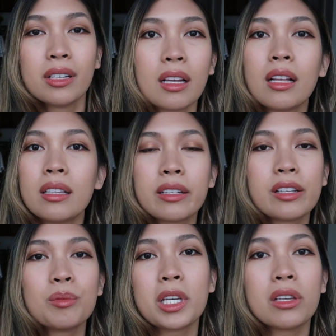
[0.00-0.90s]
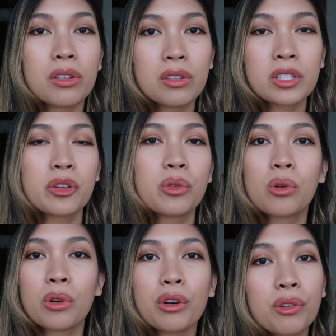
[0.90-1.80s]
And it can be used in
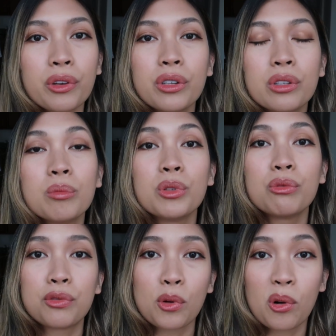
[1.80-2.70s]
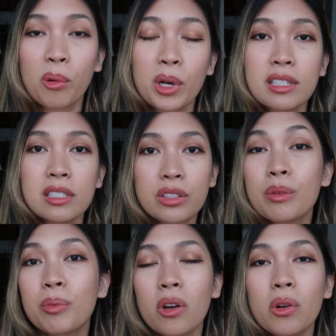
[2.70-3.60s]
order for you to move forward into
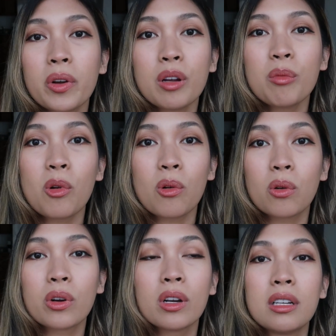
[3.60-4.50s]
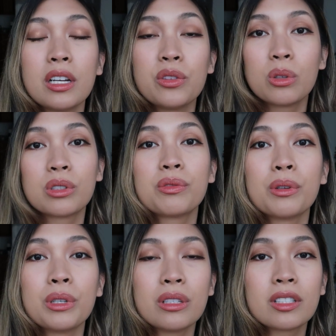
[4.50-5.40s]
the program or in order
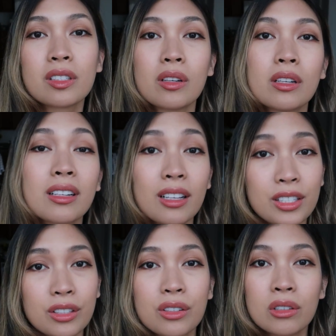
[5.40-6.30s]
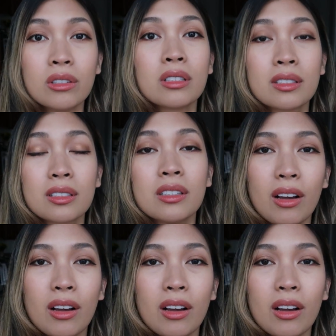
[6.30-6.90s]
for you to start clinicals.